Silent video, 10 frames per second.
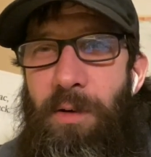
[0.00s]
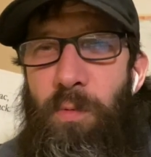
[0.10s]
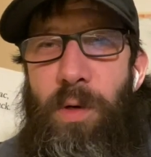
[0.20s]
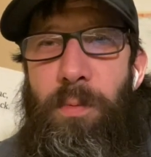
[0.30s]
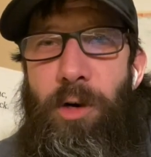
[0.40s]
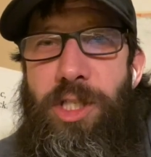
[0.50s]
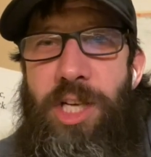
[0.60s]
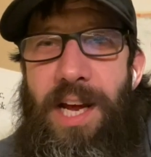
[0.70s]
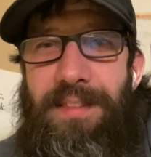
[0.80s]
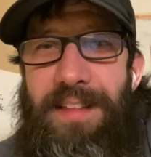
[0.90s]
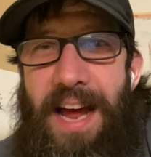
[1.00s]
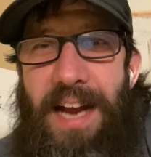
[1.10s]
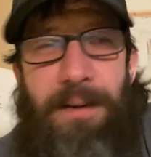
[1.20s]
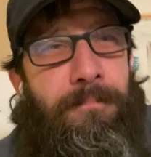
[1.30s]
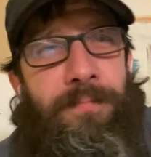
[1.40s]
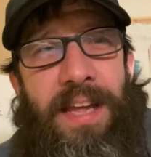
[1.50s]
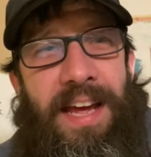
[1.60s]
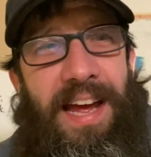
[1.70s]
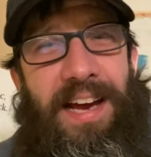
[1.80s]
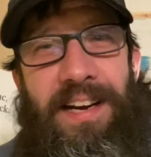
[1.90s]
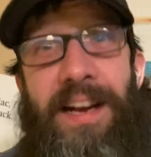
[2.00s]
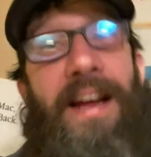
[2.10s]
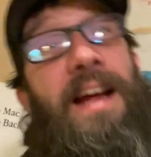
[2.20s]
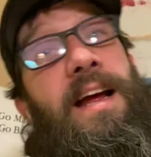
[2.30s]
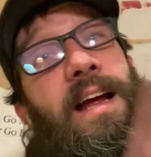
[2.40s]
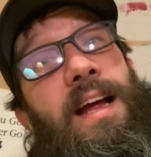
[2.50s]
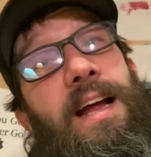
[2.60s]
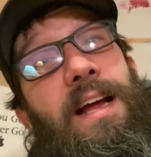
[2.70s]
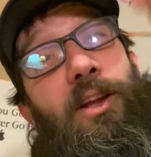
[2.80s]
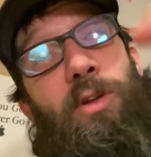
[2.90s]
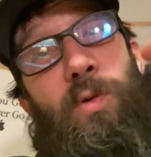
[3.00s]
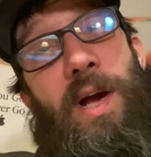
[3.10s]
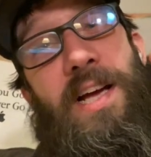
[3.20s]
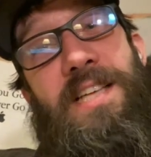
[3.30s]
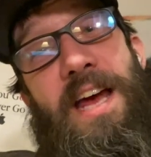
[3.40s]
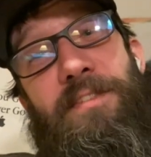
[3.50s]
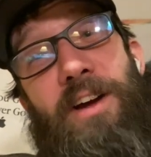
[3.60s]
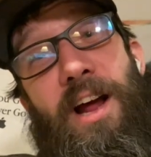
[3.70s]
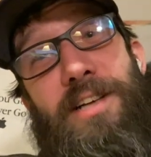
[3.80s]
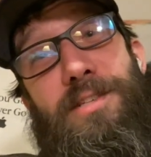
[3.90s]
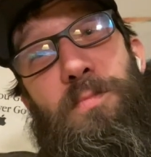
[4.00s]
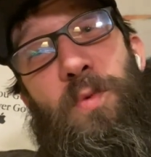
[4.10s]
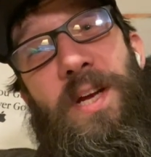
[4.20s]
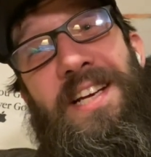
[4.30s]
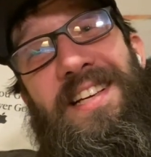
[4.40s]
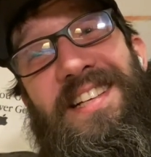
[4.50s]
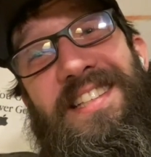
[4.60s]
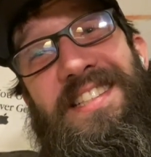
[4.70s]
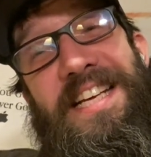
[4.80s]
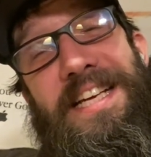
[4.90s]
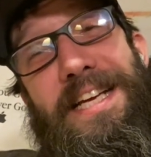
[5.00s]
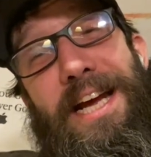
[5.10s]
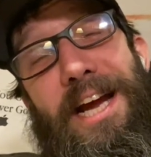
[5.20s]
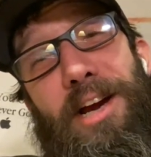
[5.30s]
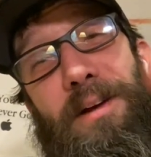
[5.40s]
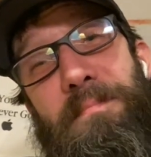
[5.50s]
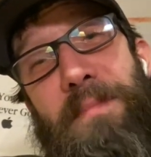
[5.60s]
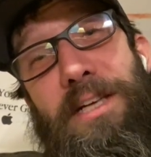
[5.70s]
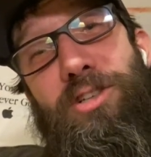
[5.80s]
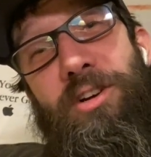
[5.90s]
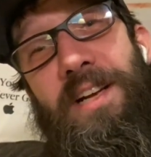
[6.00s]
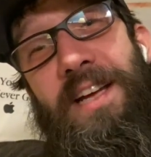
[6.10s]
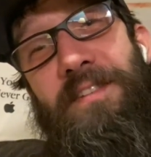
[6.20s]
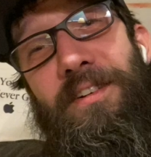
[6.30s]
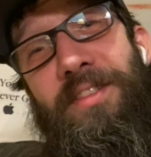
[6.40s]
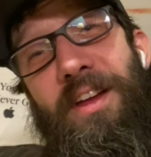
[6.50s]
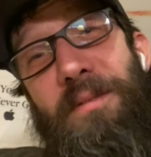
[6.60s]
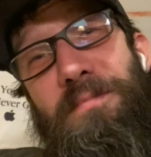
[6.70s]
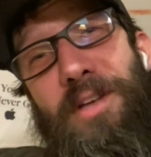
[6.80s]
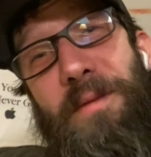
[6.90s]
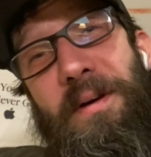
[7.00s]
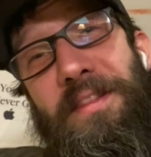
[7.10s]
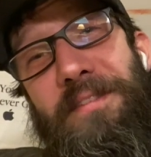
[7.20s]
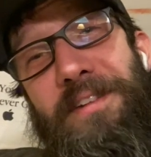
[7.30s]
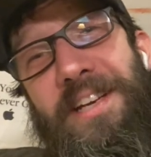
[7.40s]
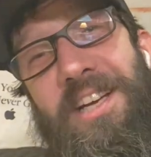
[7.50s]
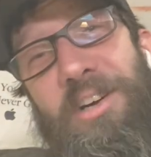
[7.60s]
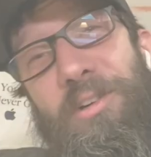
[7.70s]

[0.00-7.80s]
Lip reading: would appreciate that. And you guys have an awesome week. Take care. Make sure to give a thumbs up on the video.